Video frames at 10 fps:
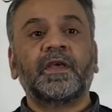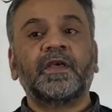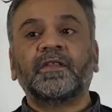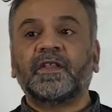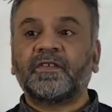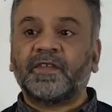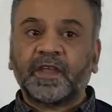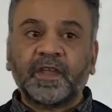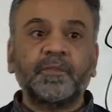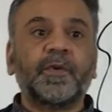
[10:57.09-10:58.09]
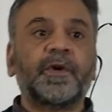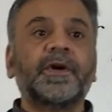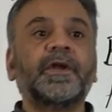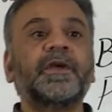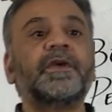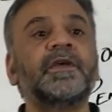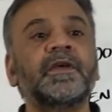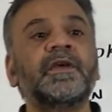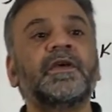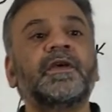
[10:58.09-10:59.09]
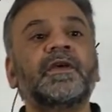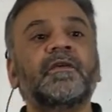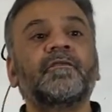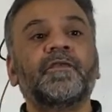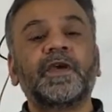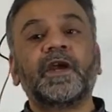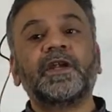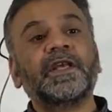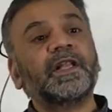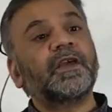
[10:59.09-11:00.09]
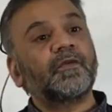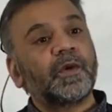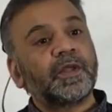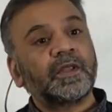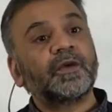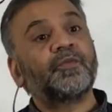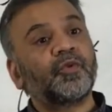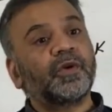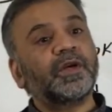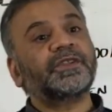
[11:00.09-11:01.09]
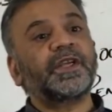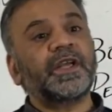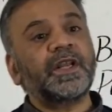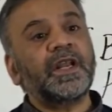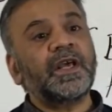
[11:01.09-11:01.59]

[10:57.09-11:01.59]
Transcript: The second part, we are dealing with plurals in